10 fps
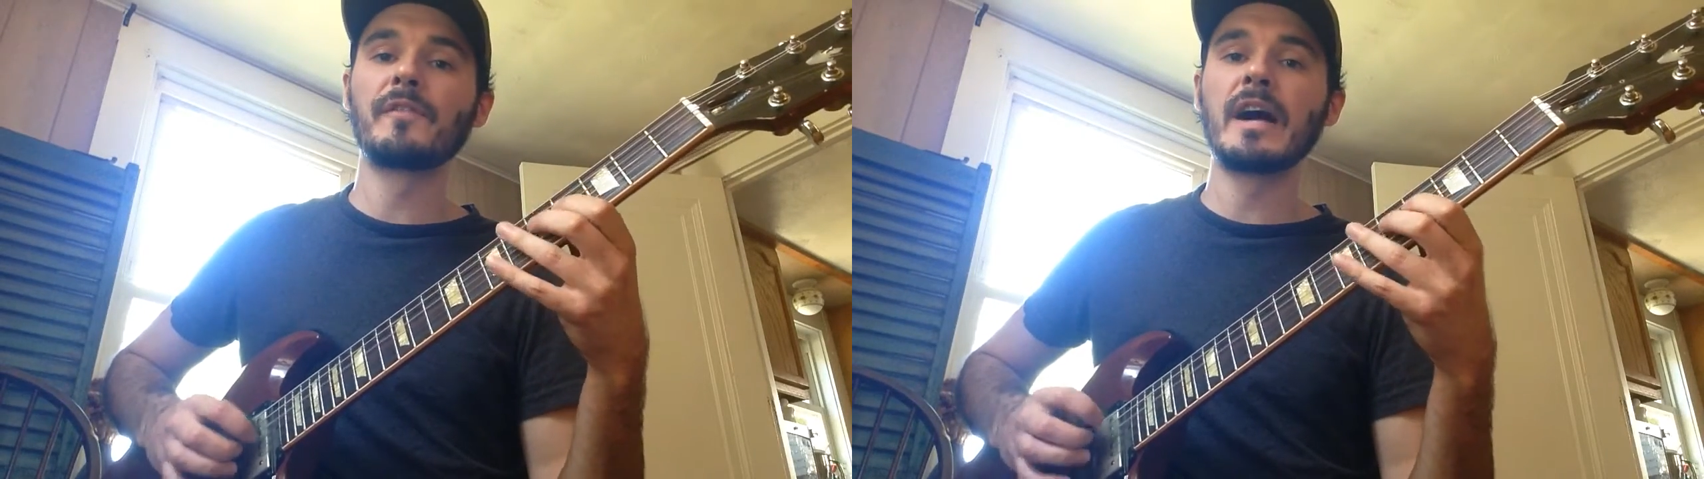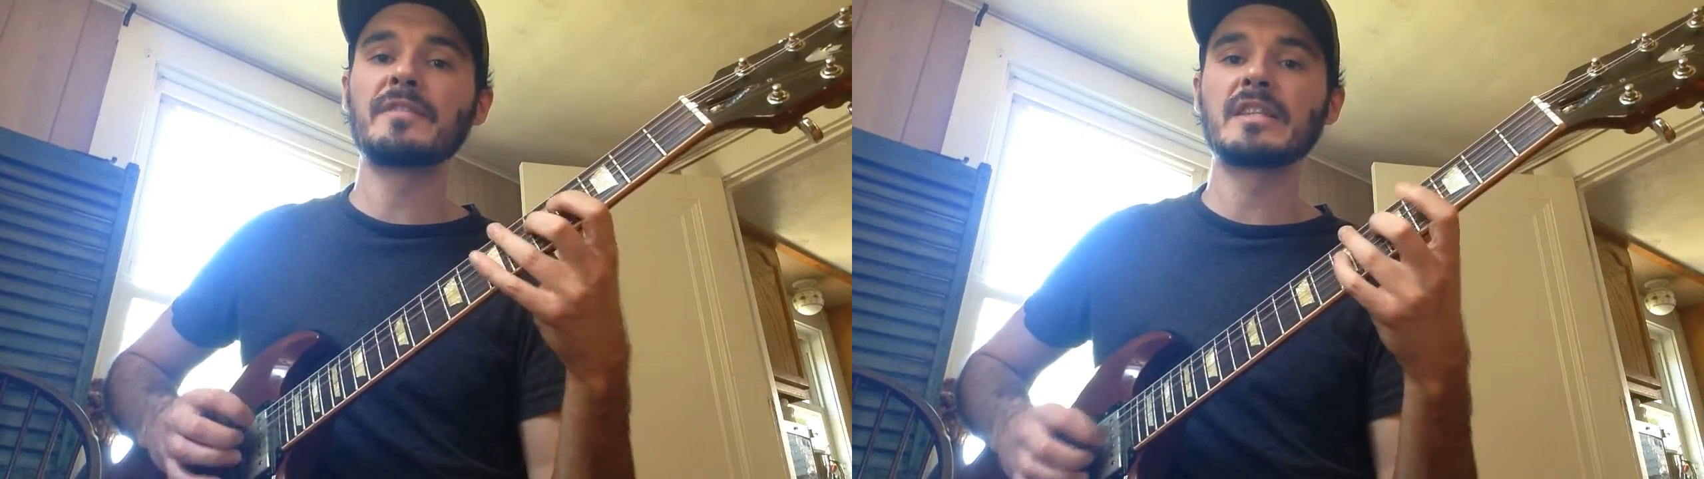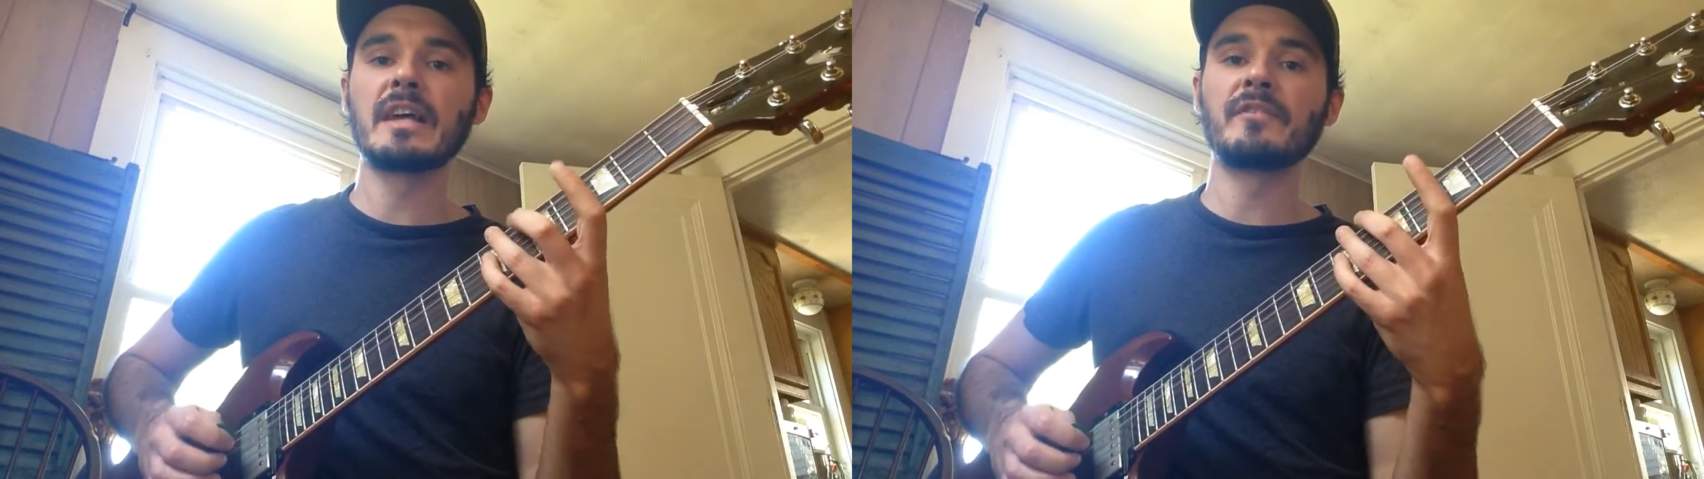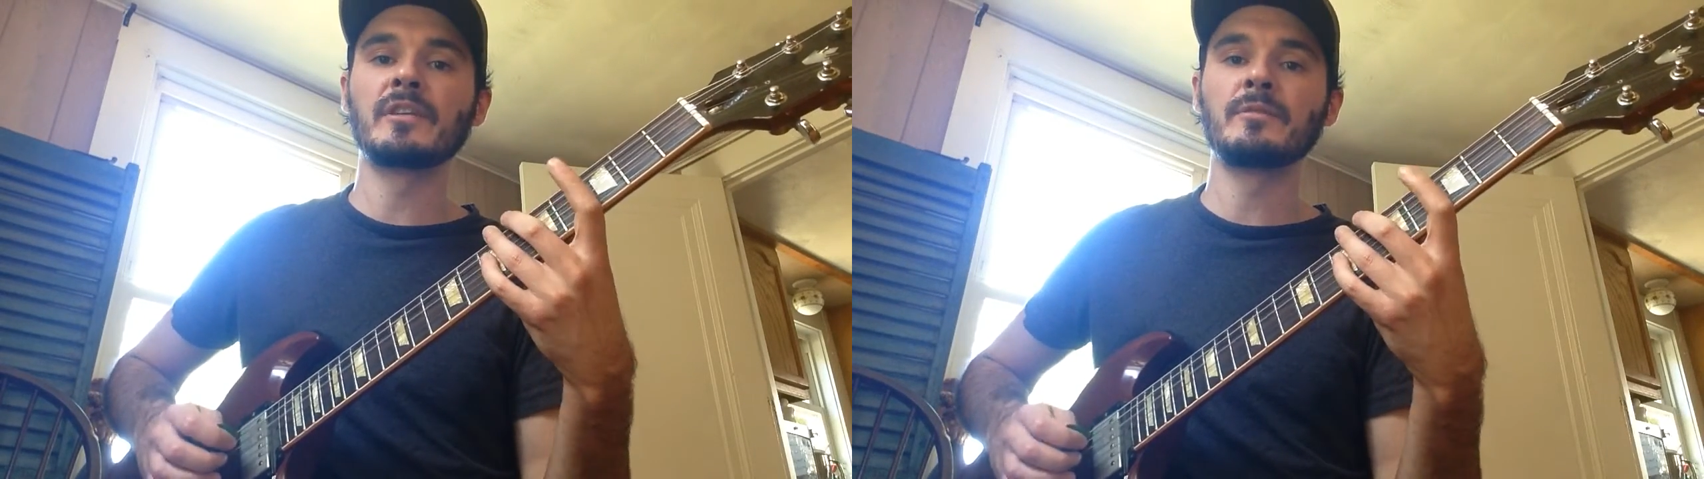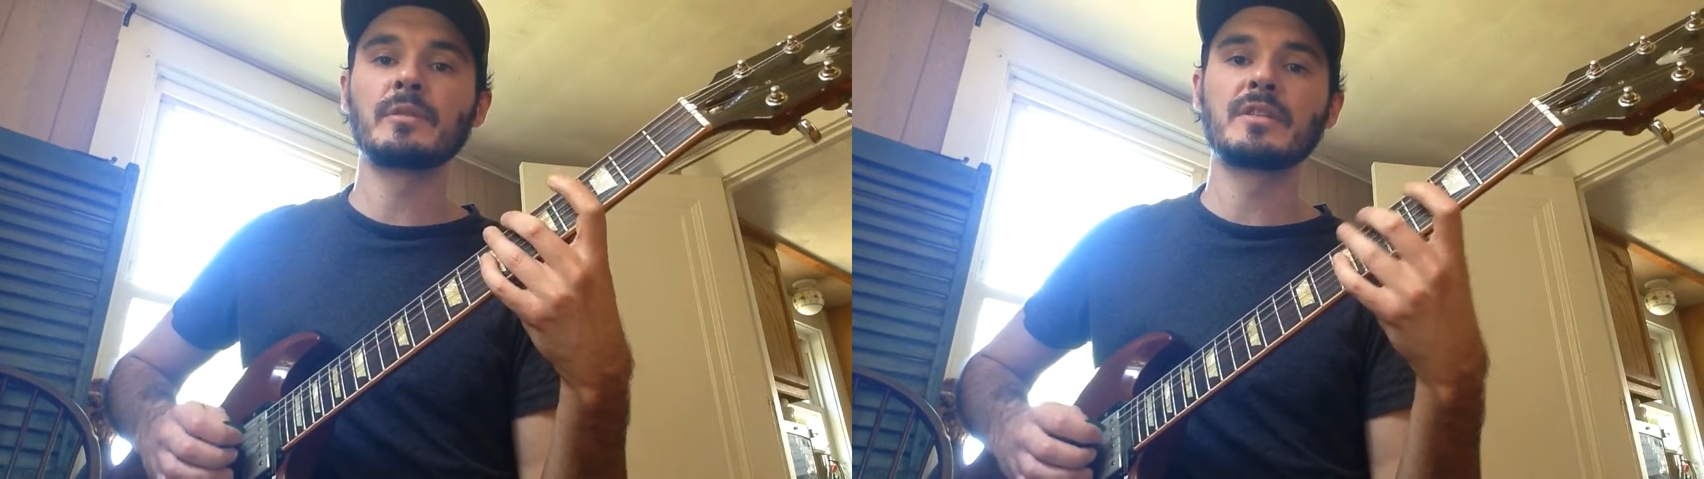5,
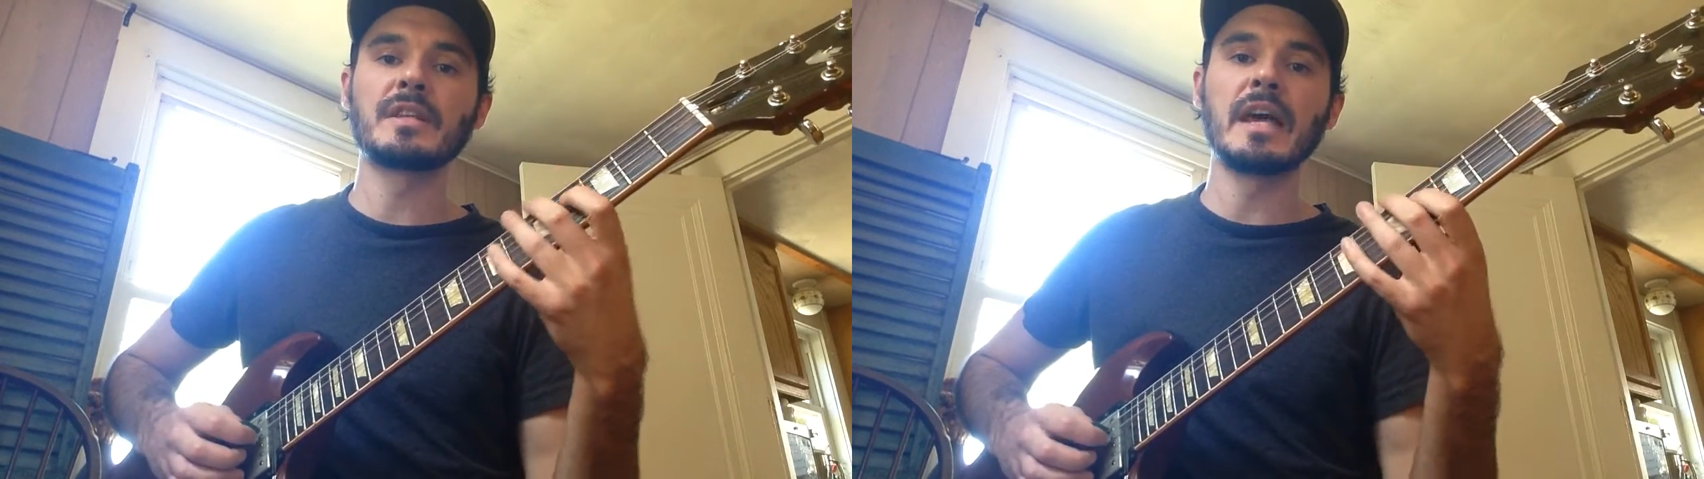7, which is